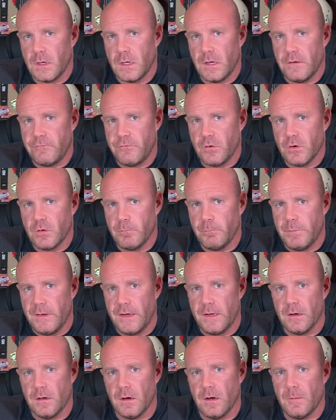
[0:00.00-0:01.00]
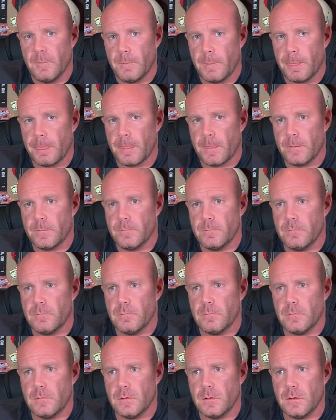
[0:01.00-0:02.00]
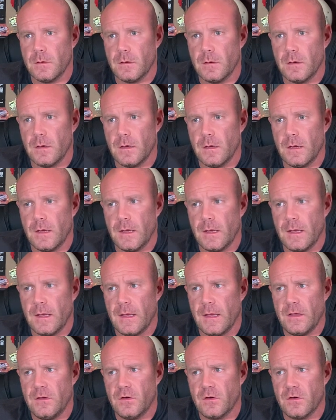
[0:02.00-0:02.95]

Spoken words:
if you're beat up and